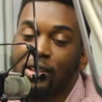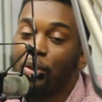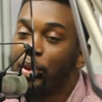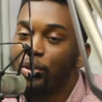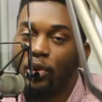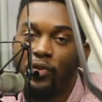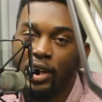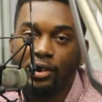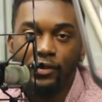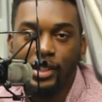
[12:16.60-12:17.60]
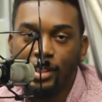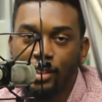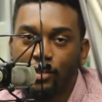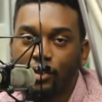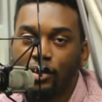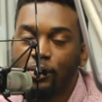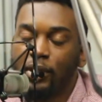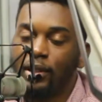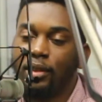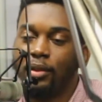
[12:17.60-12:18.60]
Some people don't find it offensive,
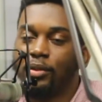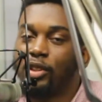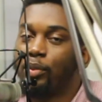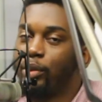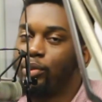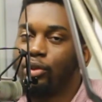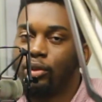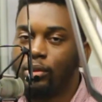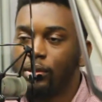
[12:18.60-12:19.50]
but some people do.